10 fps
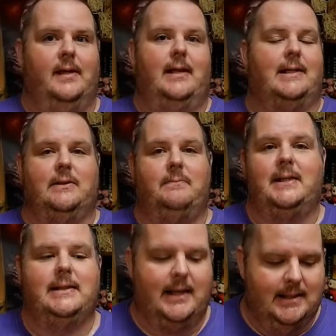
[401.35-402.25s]
That's the
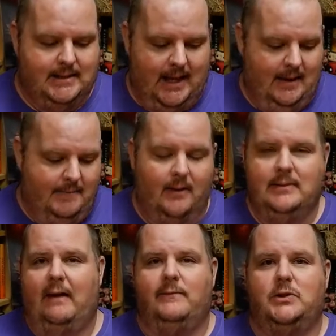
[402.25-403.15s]
best I can say about
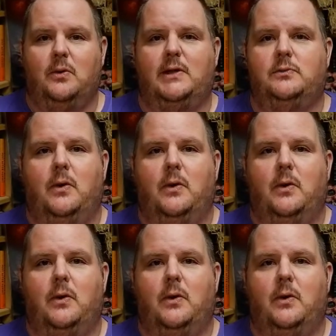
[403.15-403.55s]
David Joy's